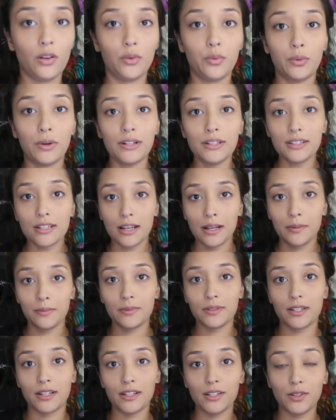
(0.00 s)
Once
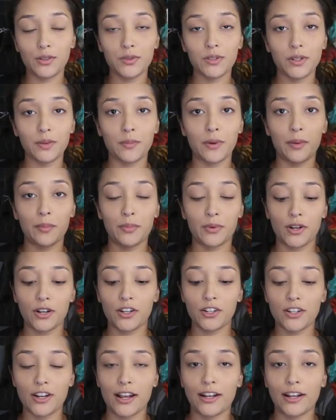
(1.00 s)
I'm done using my brush,